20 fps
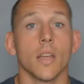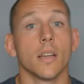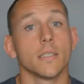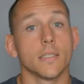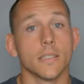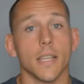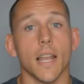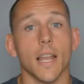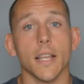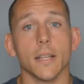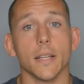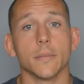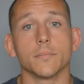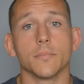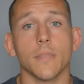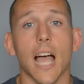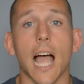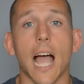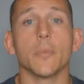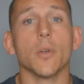Today,
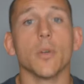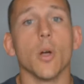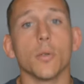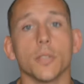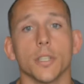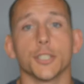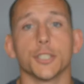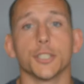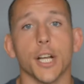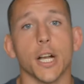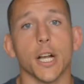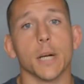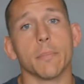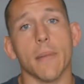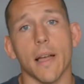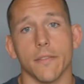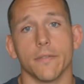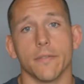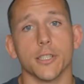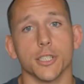I'm going to share
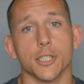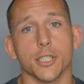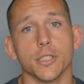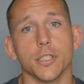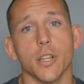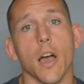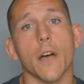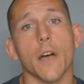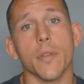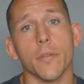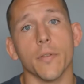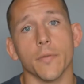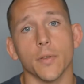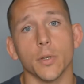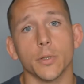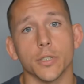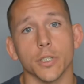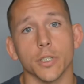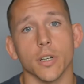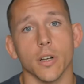my vision of the
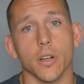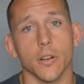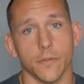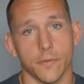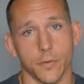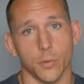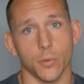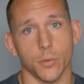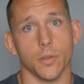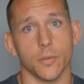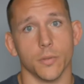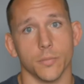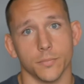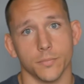future of food.